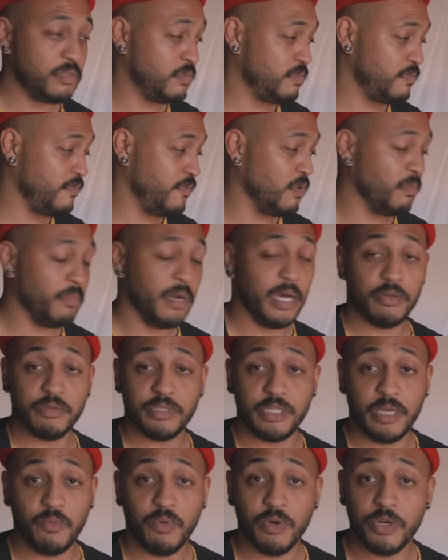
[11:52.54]
For models
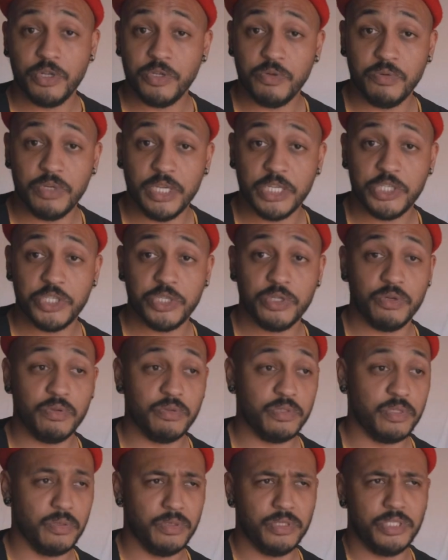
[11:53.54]
that want to do
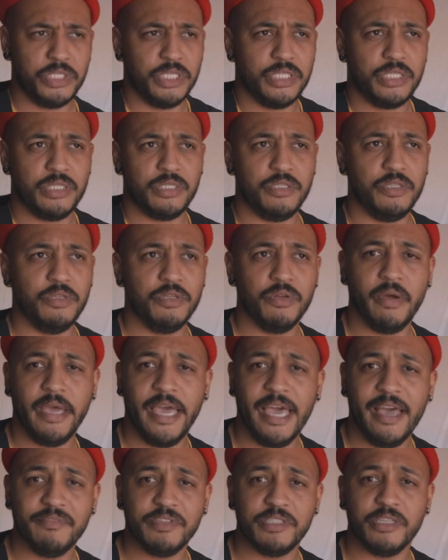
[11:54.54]
digitals, or just,
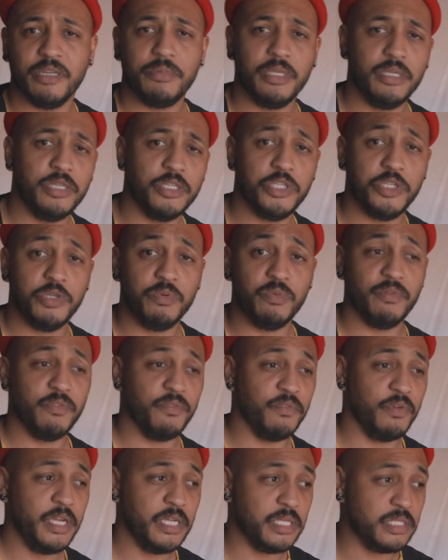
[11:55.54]
have something to shoot with
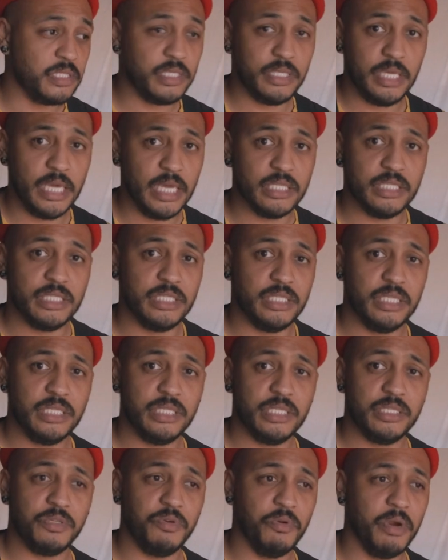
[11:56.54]
friends, yes,
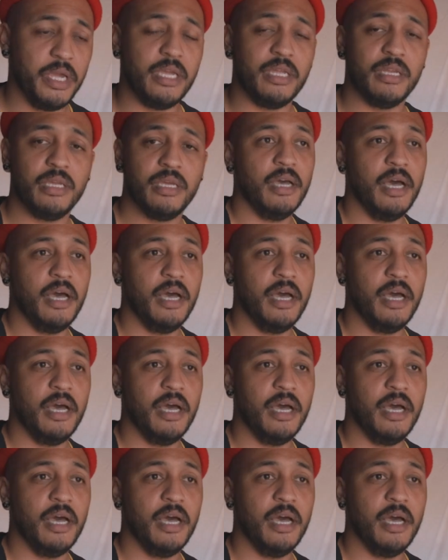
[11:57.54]
this is great.